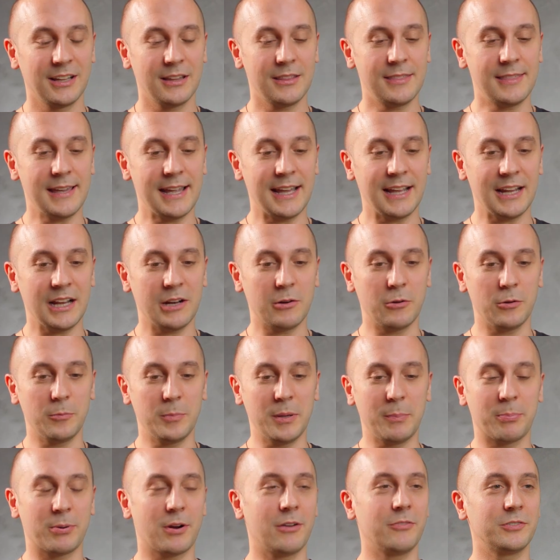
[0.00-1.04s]
that it will
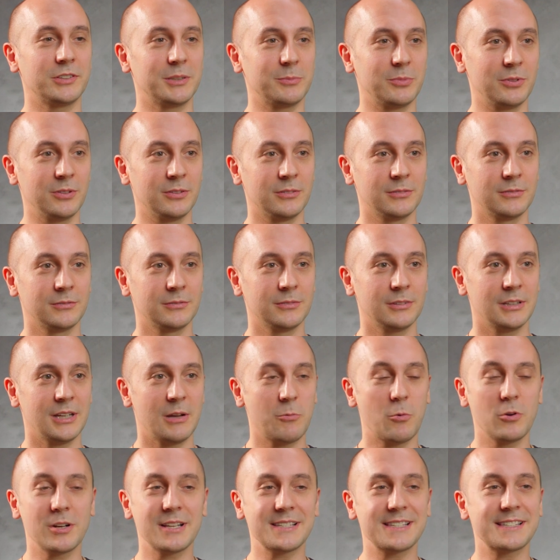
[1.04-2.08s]
be profitable. It
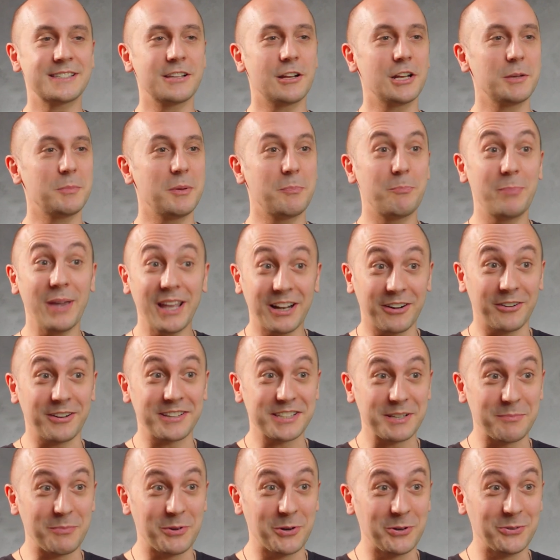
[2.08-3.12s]
won't necessarily be better
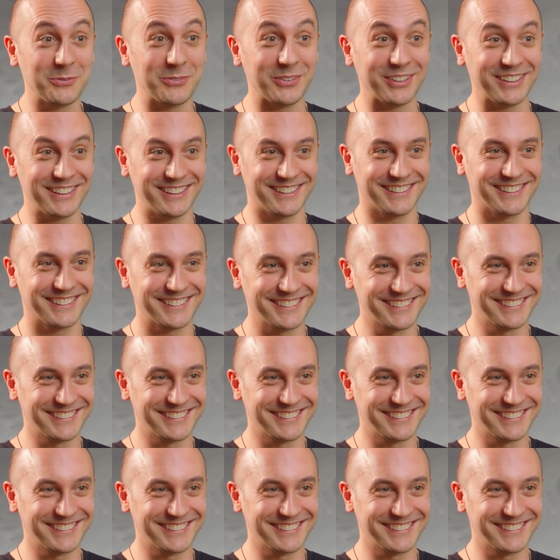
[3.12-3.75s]
as a movie.